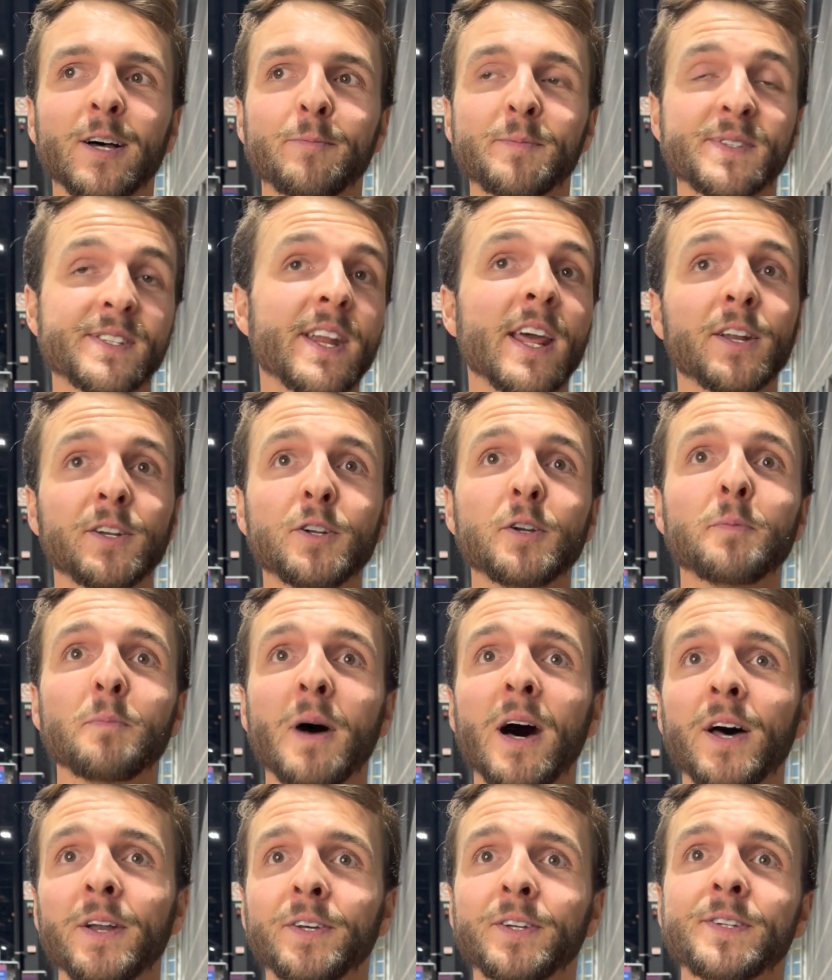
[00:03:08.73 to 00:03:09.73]
standard
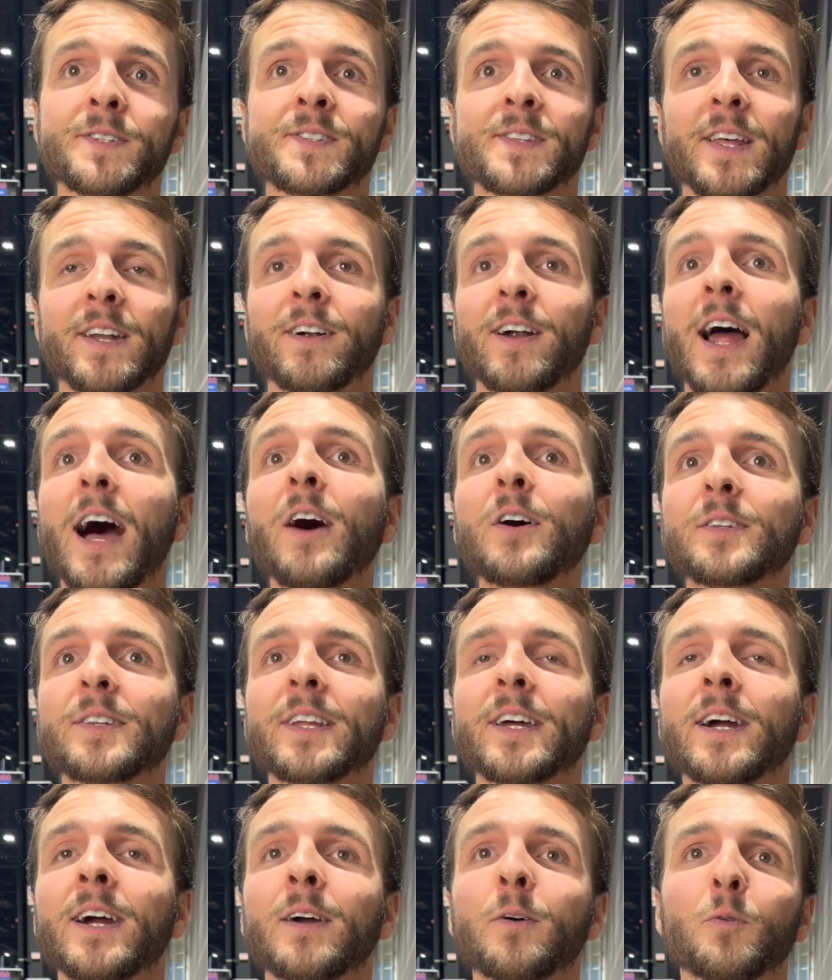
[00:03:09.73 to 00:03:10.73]
models that are out
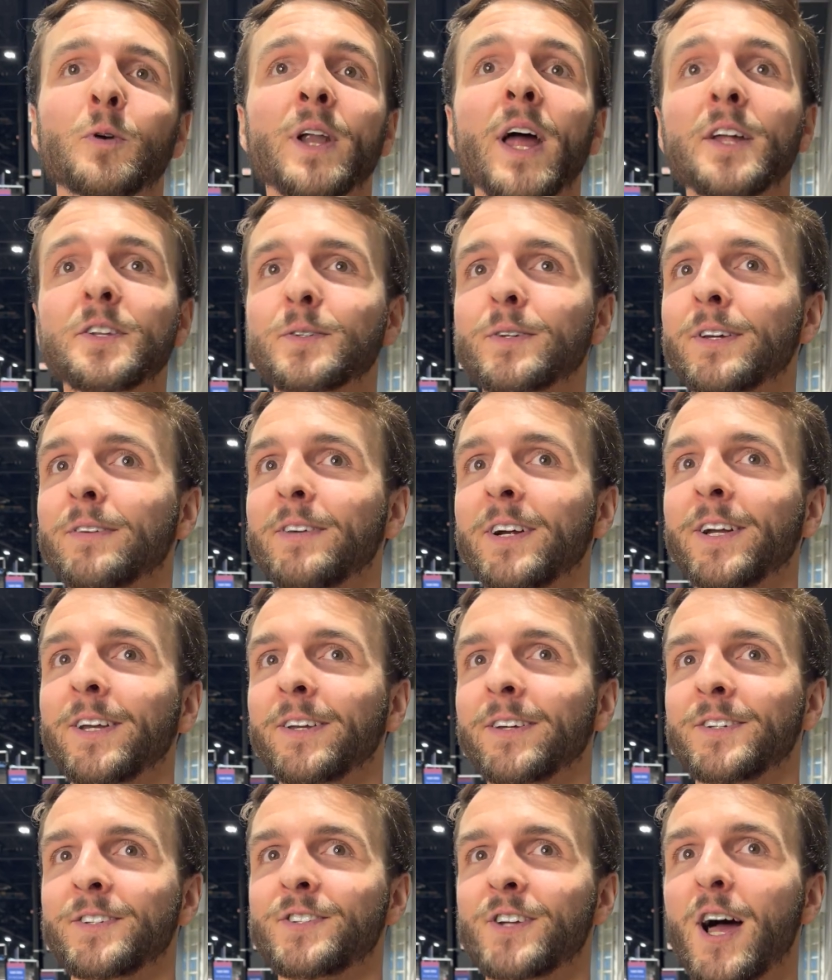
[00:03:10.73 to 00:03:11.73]
there were not doing a very
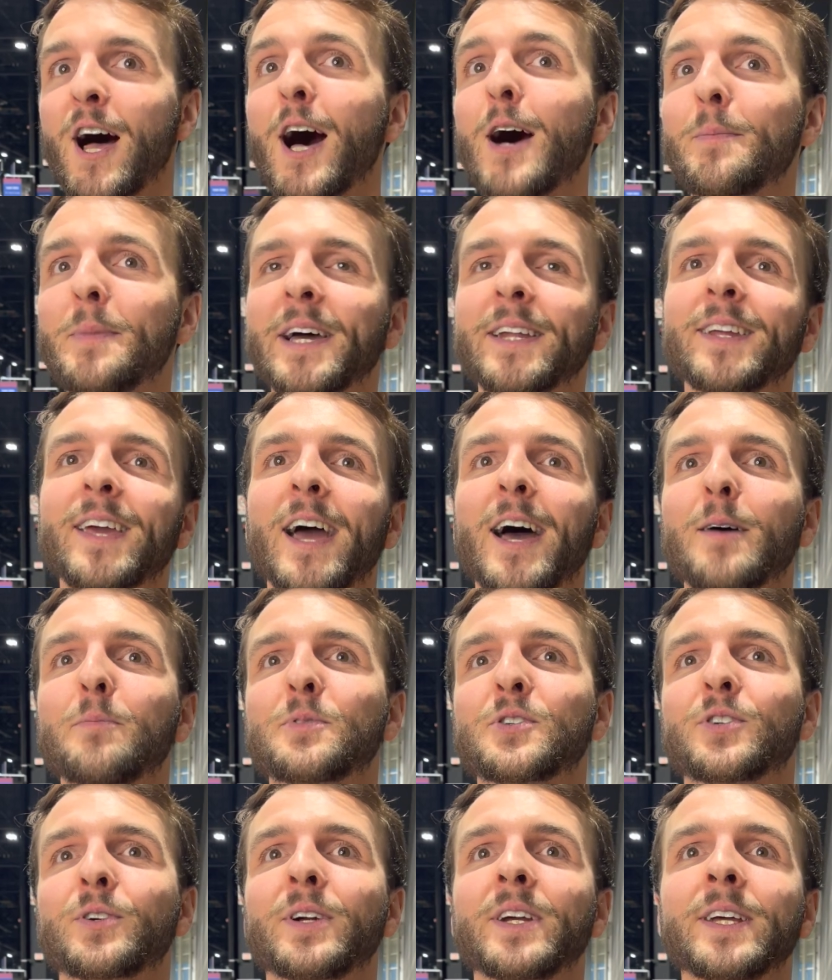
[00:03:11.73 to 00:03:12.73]
good job at
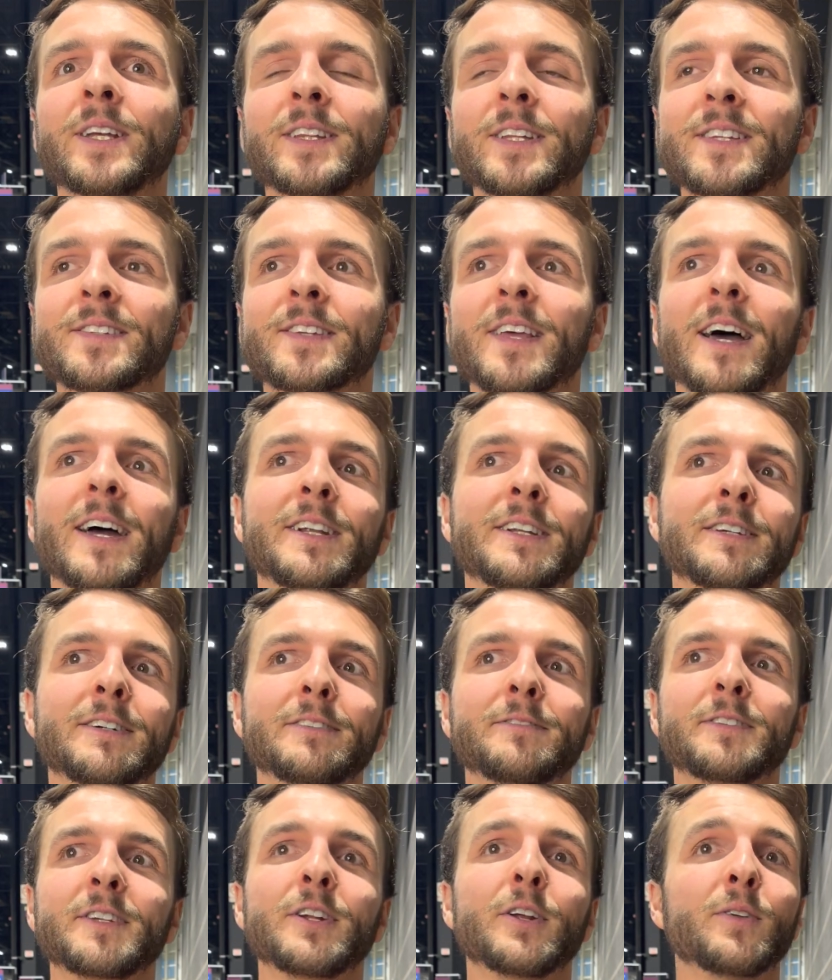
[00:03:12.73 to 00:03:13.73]
capturing this kind
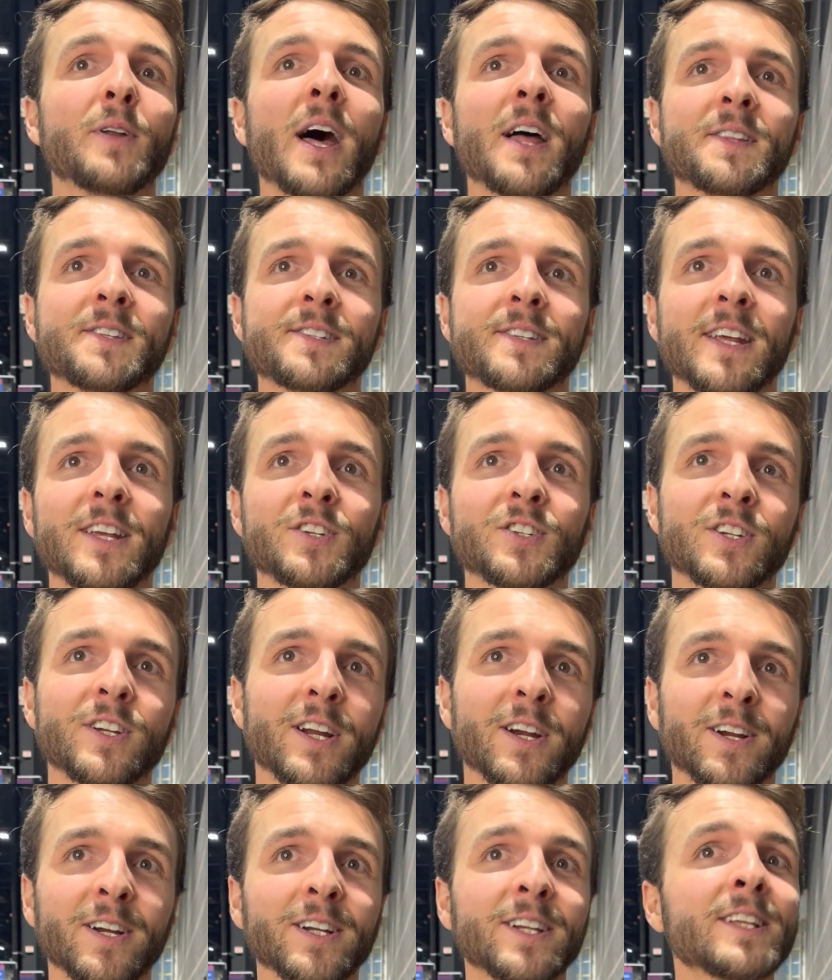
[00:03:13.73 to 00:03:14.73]
of
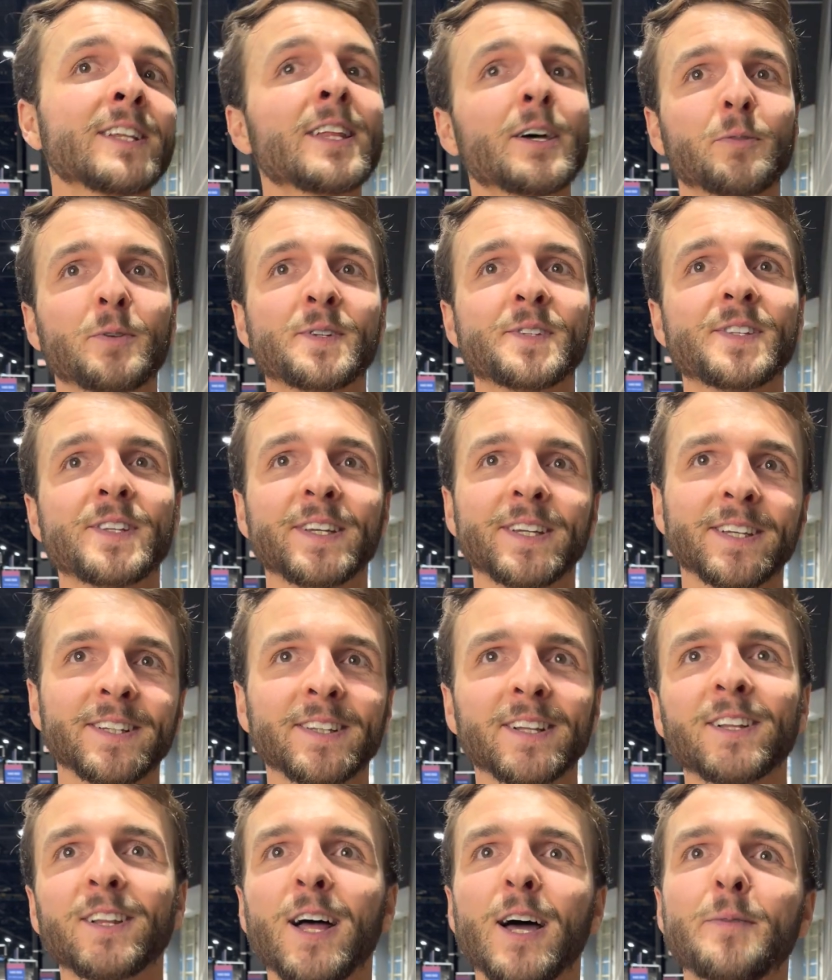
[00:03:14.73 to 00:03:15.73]
non-stationarity that we're seeing in
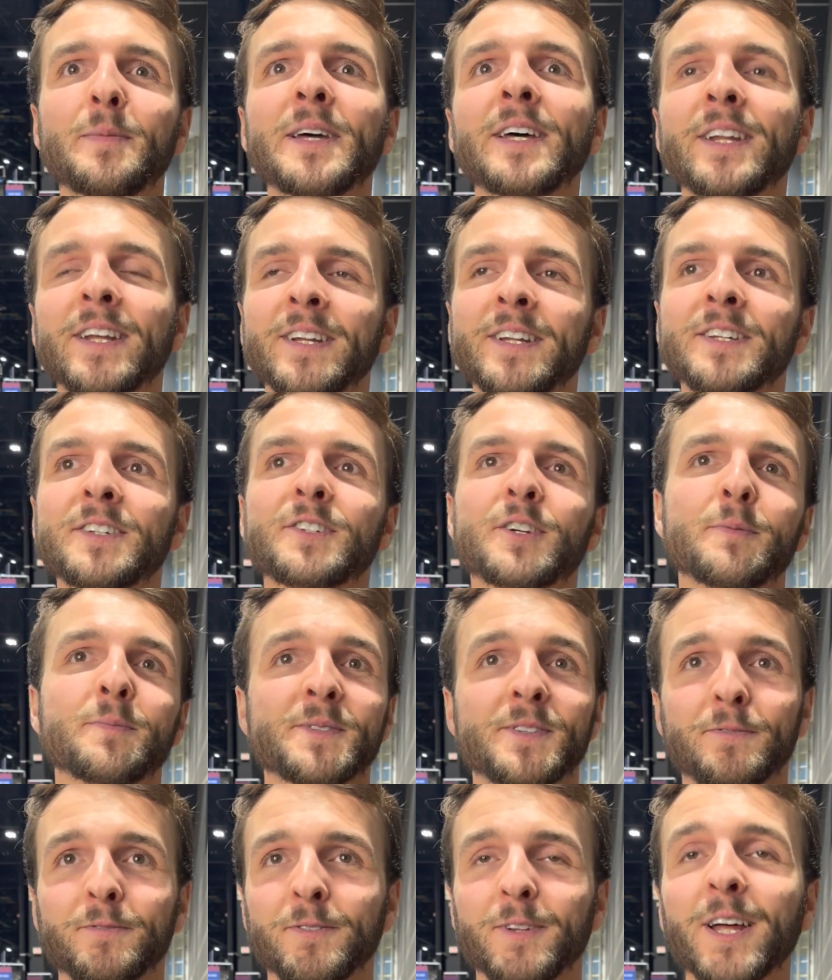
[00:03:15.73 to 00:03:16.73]
the climate and in terms
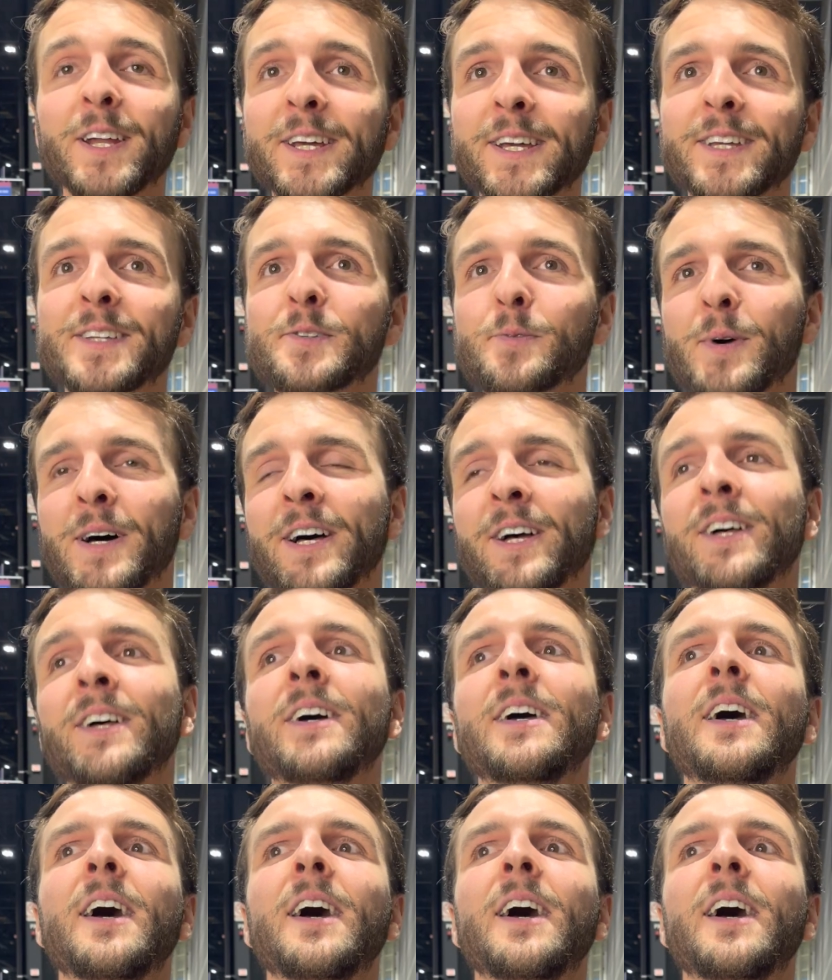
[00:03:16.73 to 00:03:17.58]
of flooding as well.